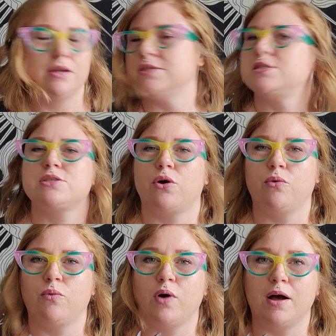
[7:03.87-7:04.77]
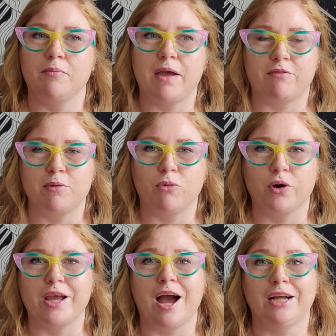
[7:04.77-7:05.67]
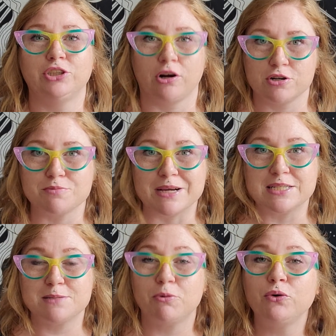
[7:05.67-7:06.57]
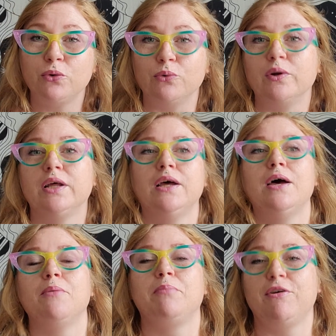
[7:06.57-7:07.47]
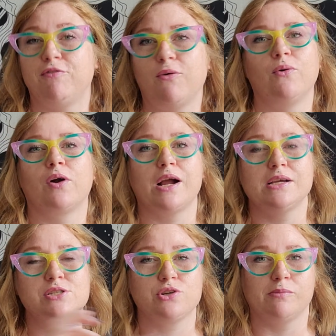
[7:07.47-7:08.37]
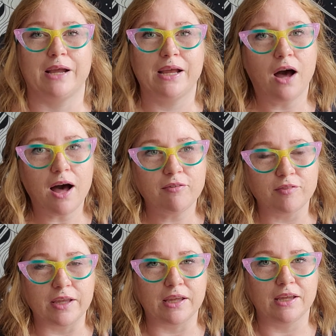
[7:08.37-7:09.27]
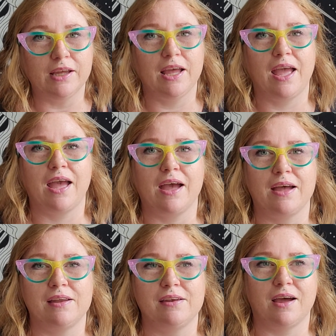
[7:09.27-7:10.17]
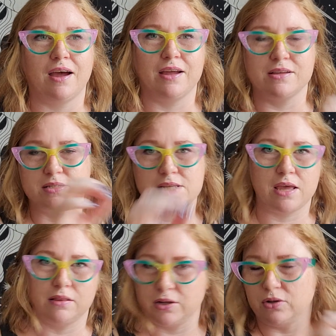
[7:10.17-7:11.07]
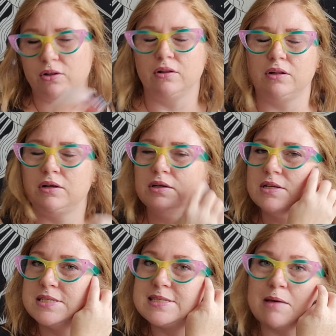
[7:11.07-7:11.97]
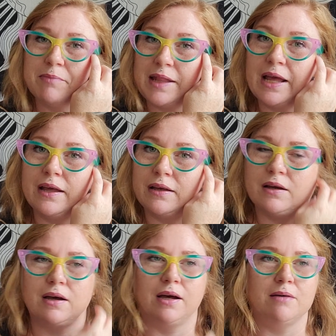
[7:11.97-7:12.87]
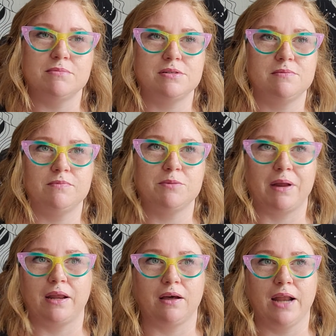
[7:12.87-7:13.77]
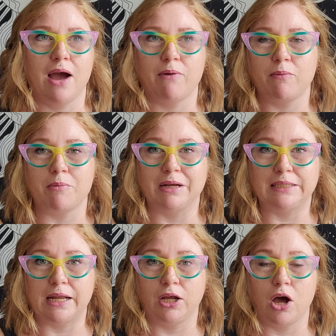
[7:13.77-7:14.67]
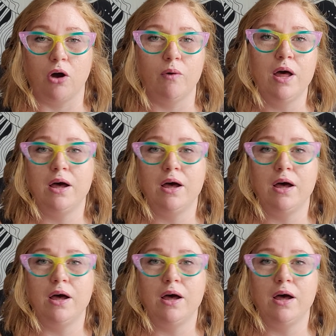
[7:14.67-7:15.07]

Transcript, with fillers: So um, every morning I charge my spoon before I stir my coffee and I say a little something um, depending on how I want my day to go.